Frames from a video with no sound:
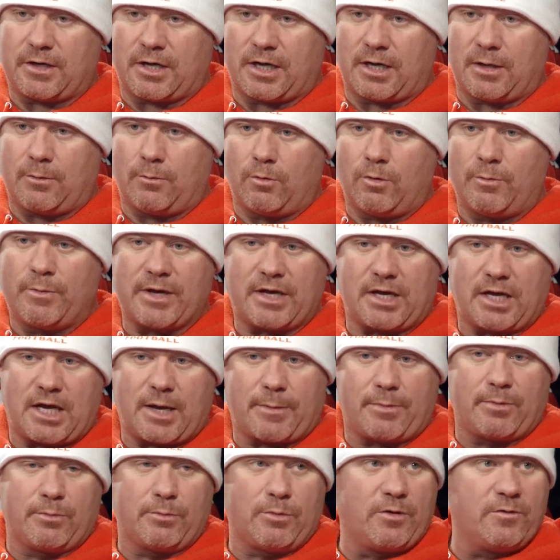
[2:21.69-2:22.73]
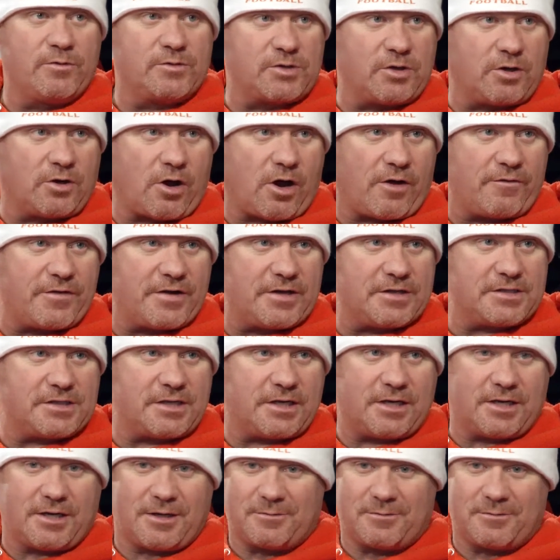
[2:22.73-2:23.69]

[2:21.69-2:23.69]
We'll make a couple moves on offense